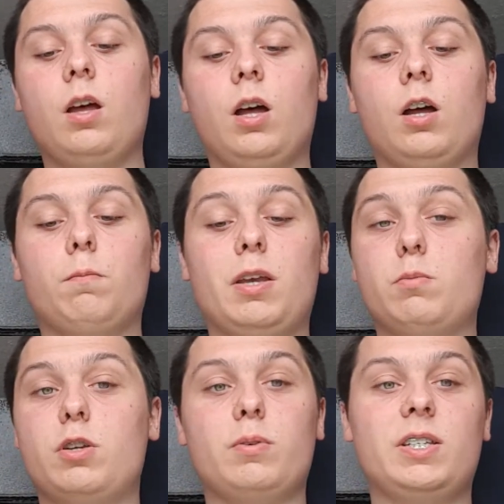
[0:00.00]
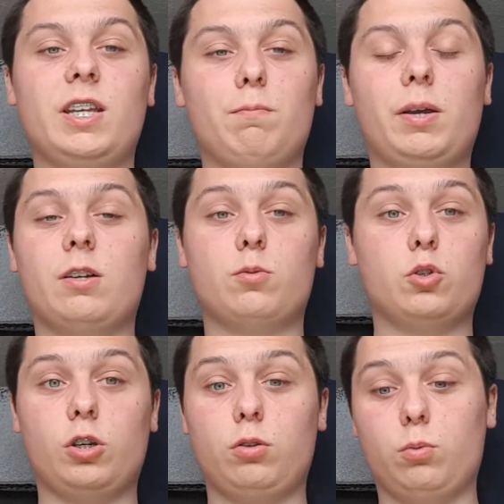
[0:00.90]
It was only £10,
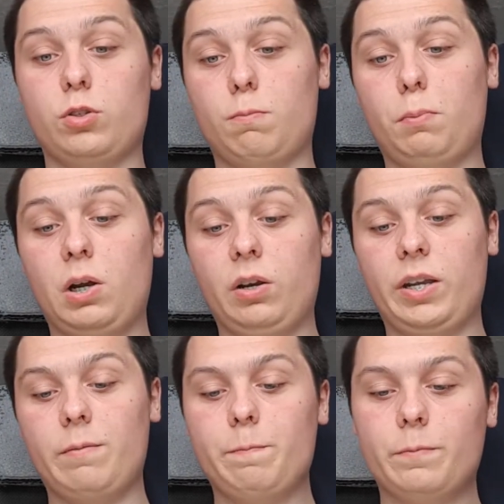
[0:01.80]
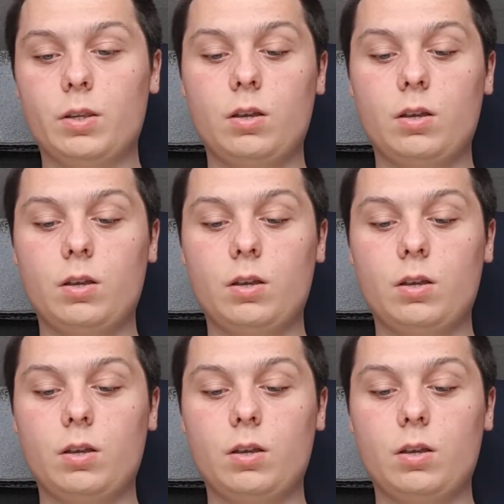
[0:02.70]
which I thought was a bargain.